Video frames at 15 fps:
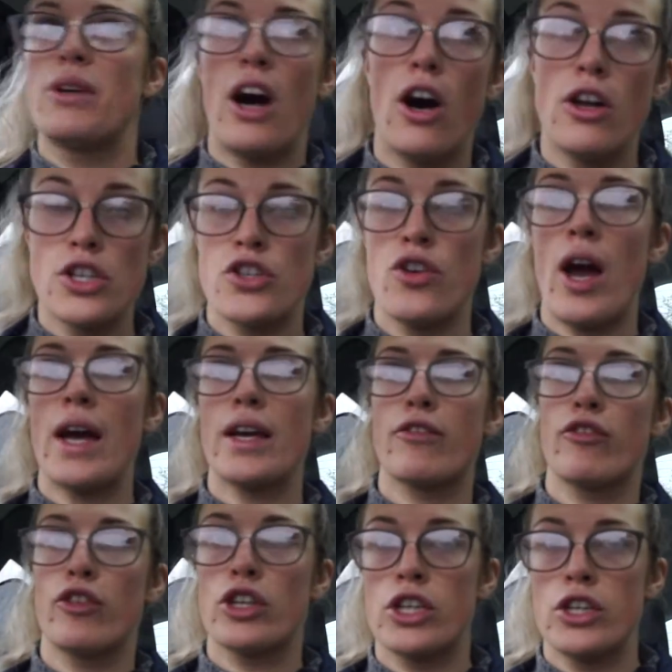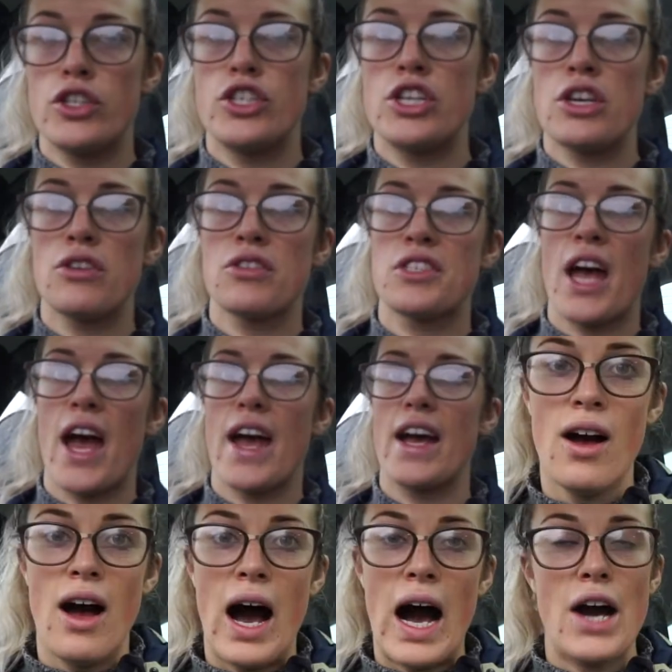we're on track for a good Tuesday.
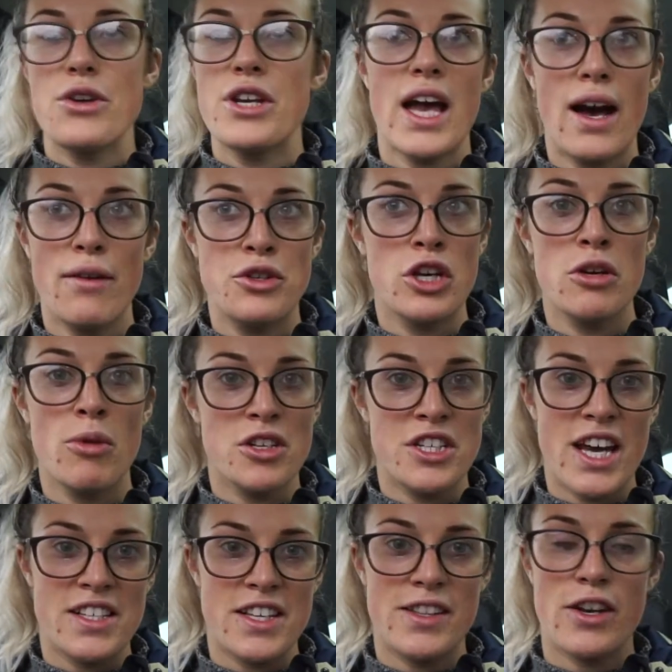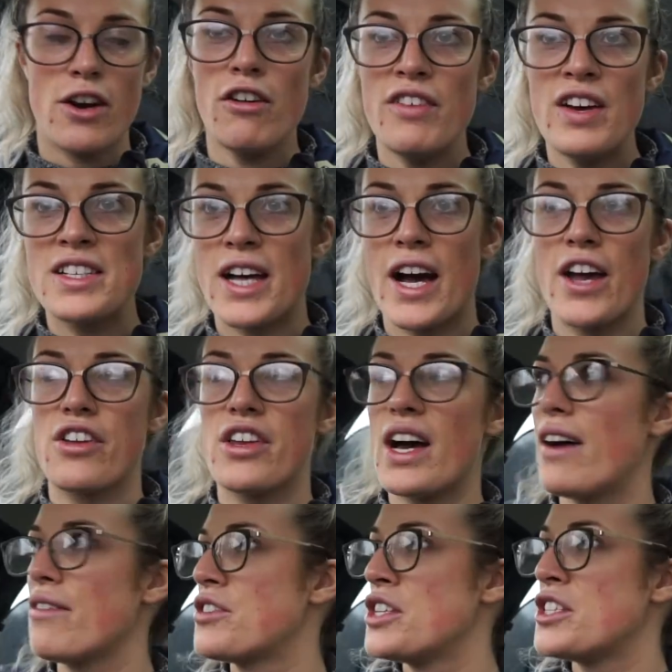I only have 2 more days in the office. I only
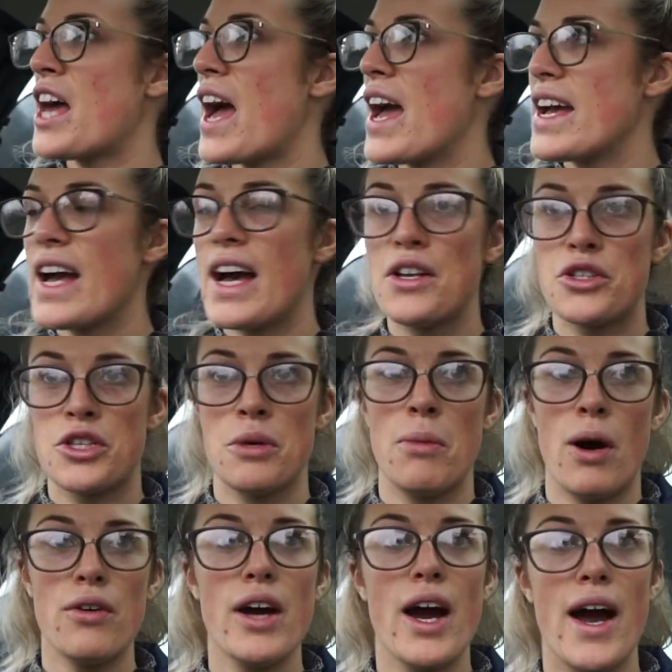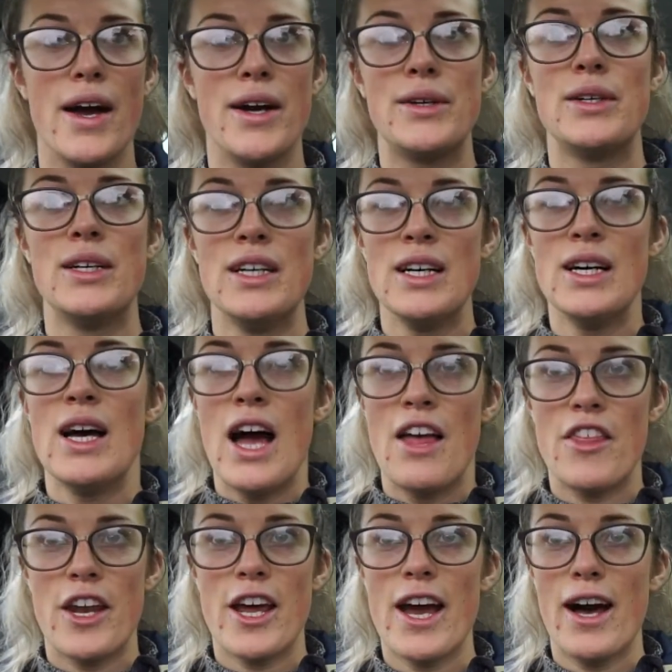have today and tomorrow,
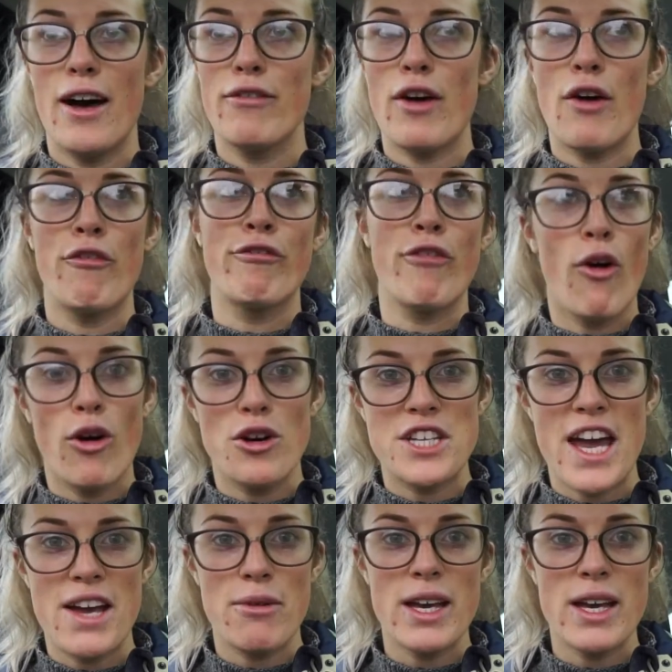and then I have a 4-day